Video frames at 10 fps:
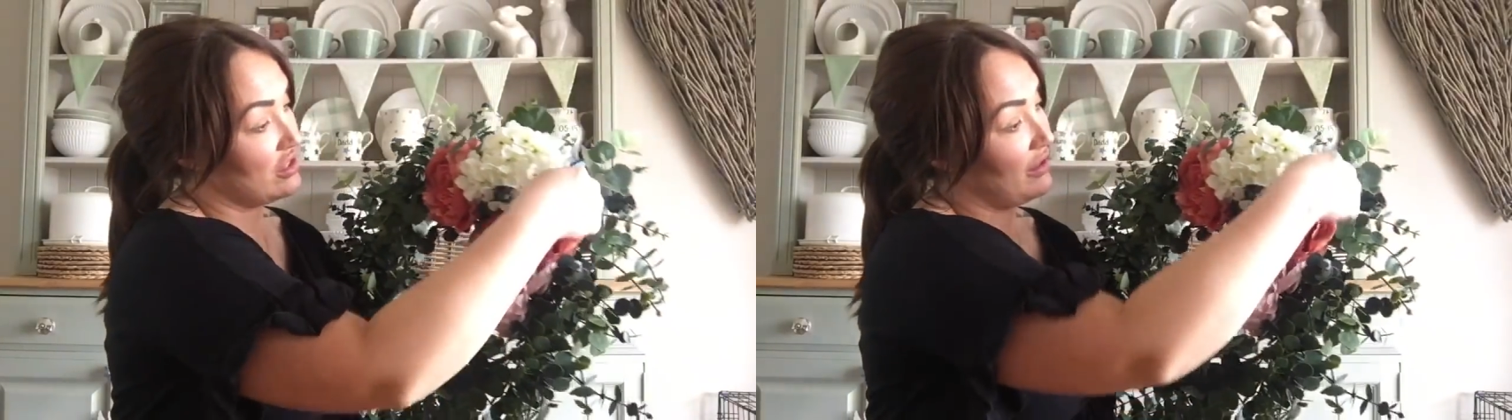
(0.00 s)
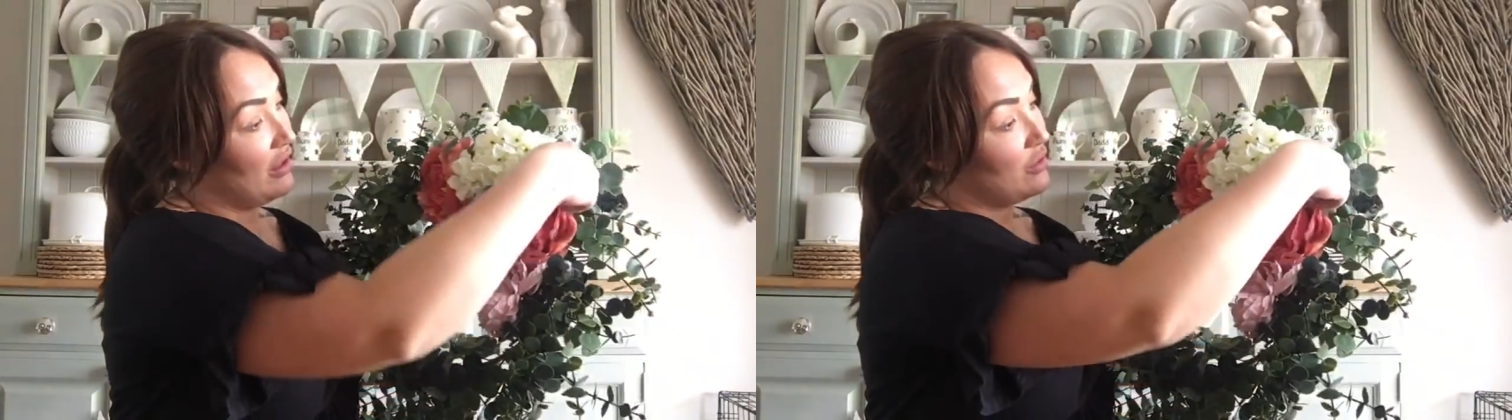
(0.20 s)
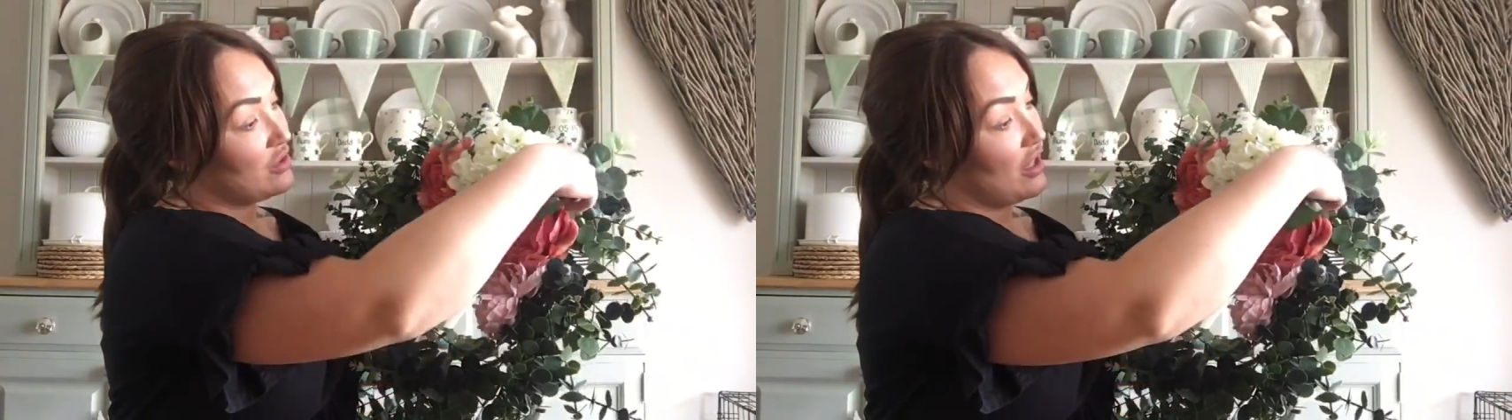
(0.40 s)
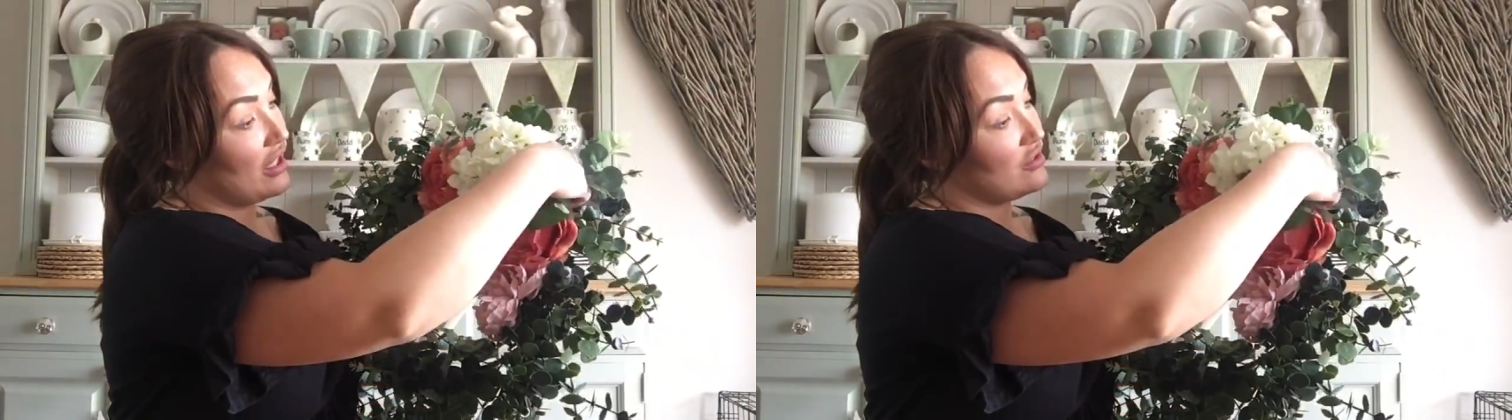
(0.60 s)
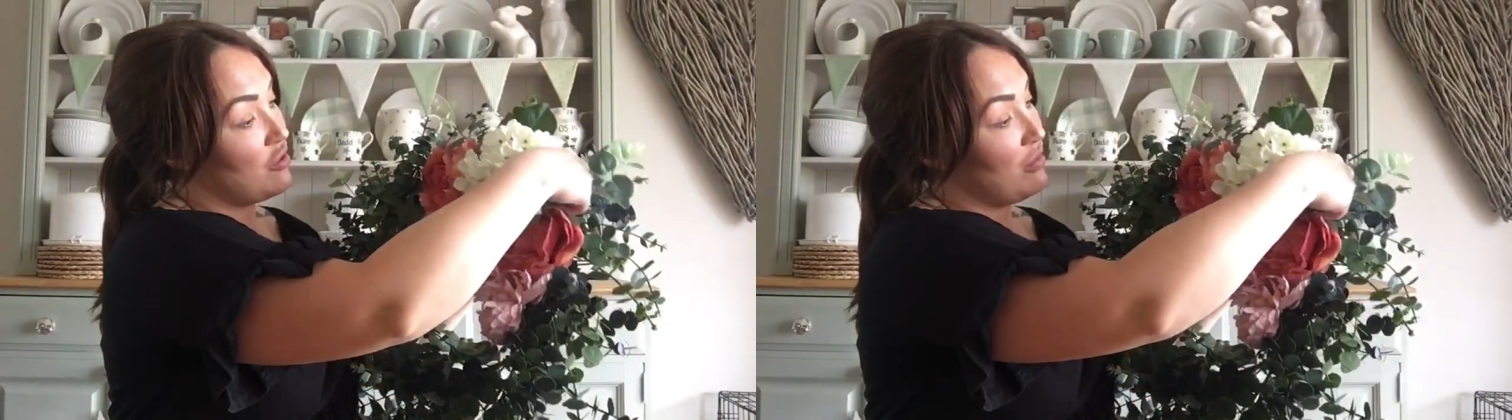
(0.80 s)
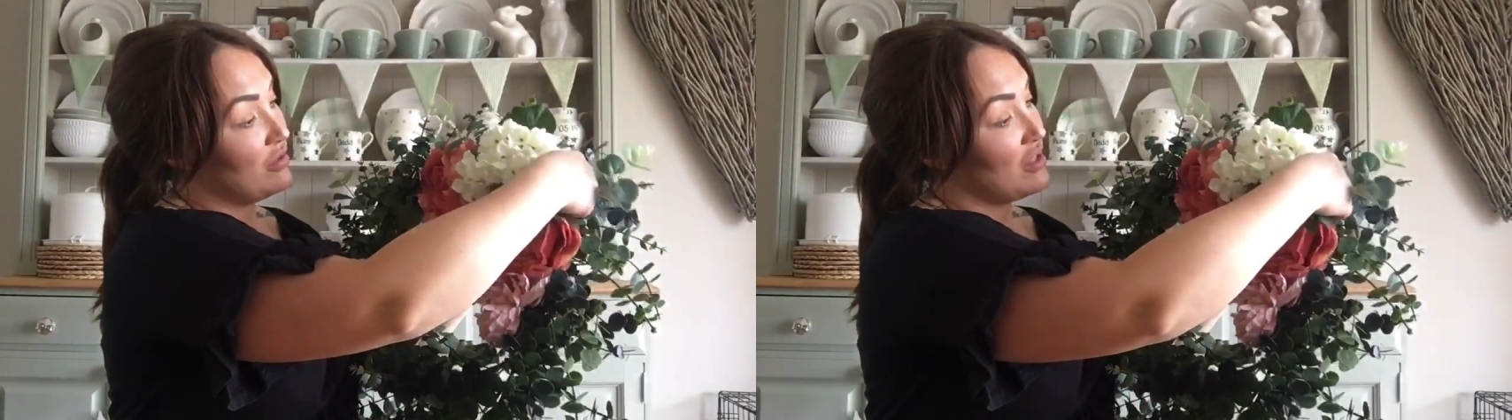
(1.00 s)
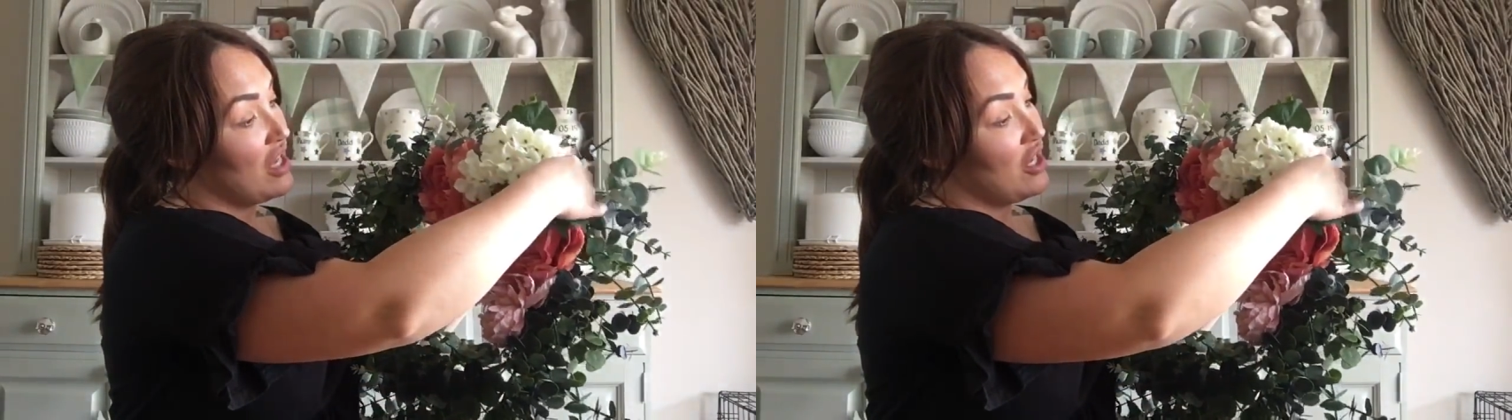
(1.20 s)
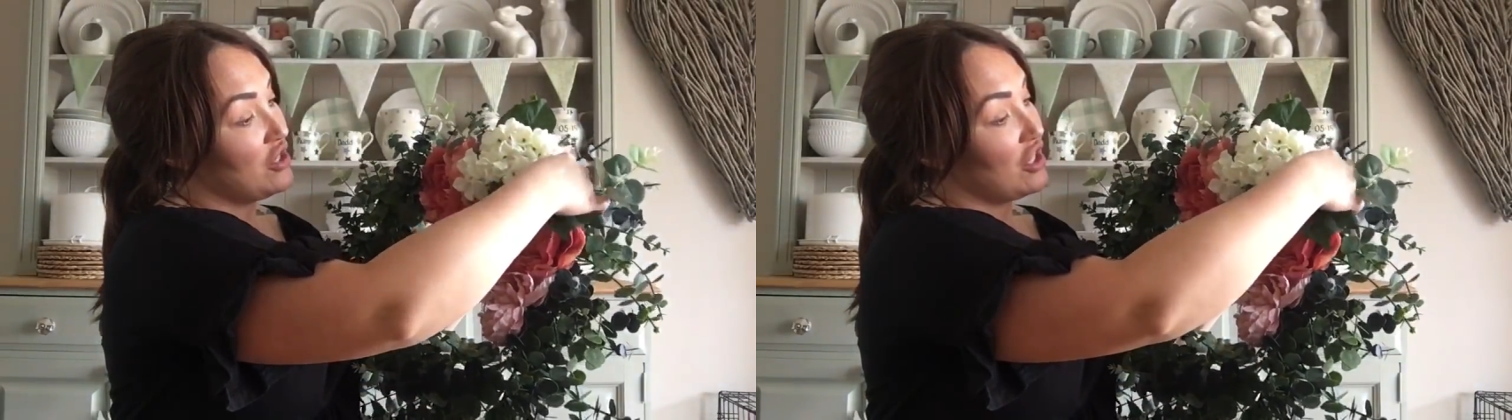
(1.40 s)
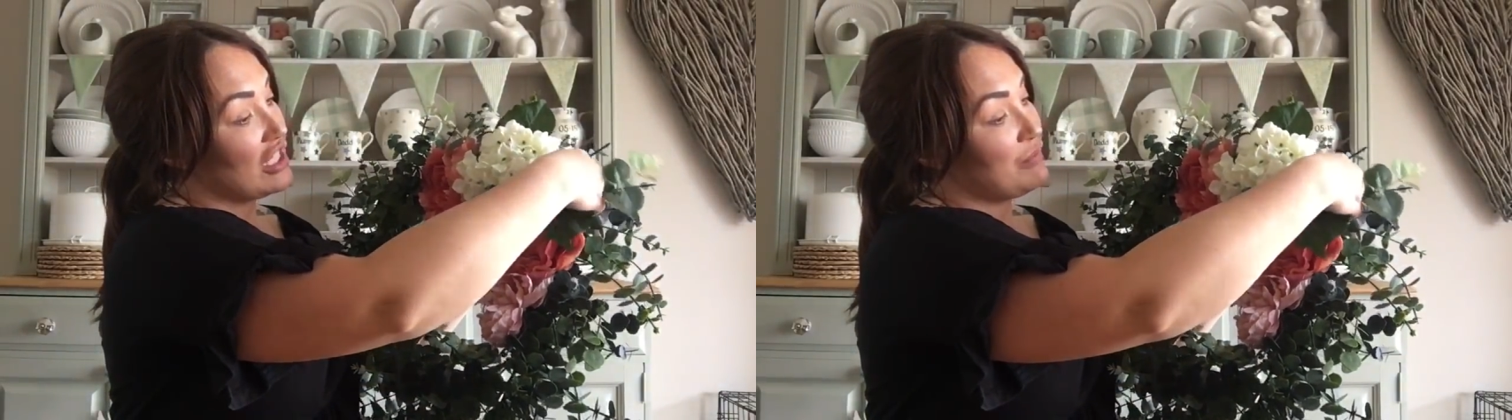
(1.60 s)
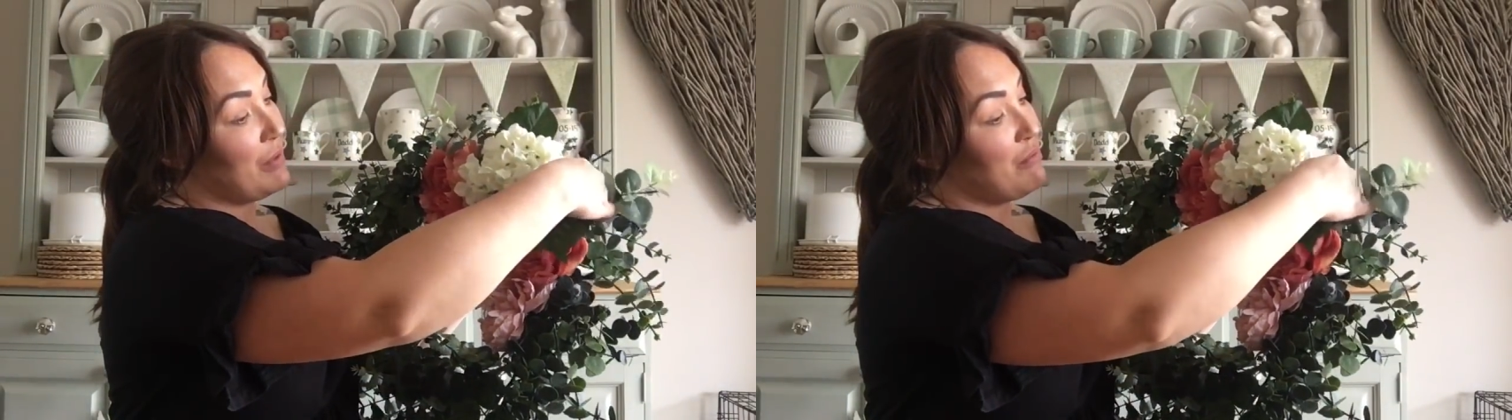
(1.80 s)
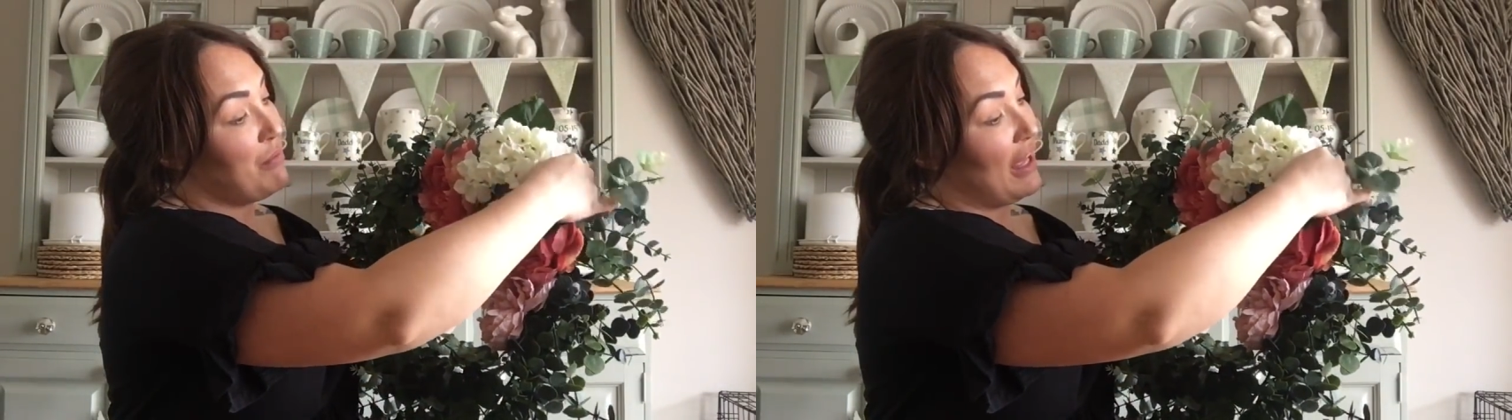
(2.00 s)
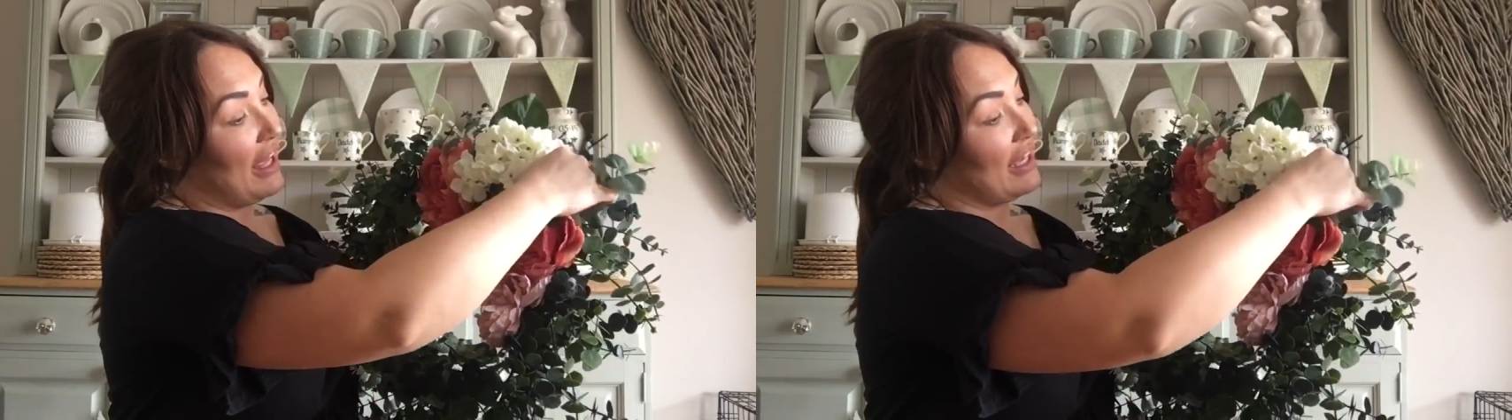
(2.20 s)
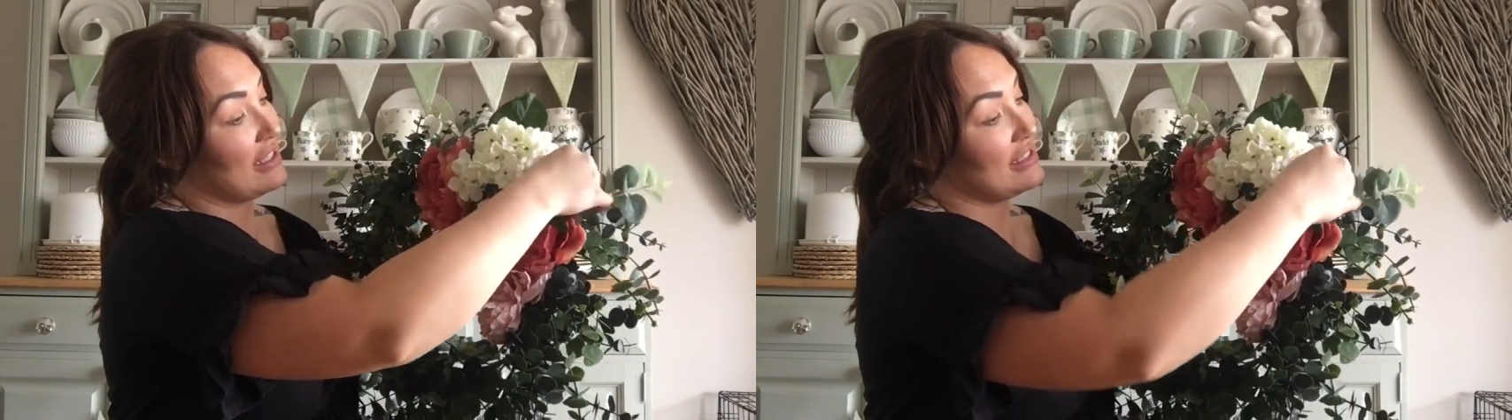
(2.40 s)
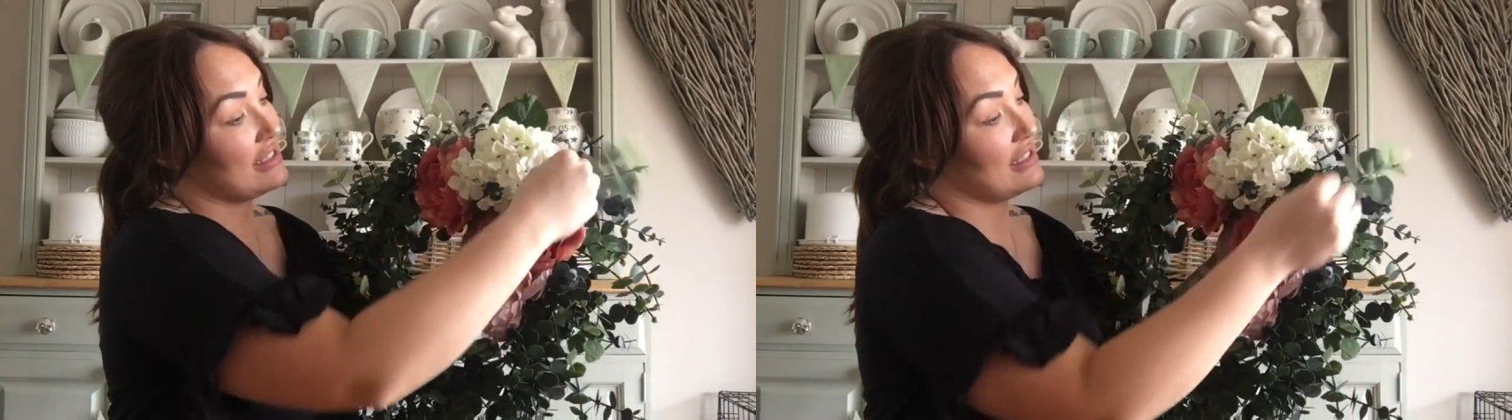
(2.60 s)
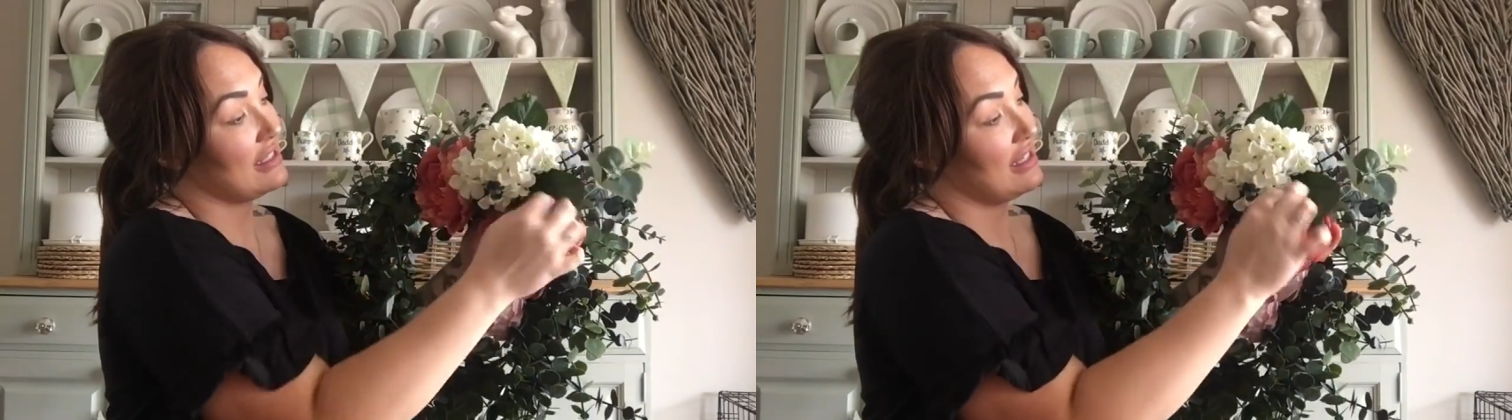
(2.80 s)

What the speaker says: so it looks like it's almost just been picked,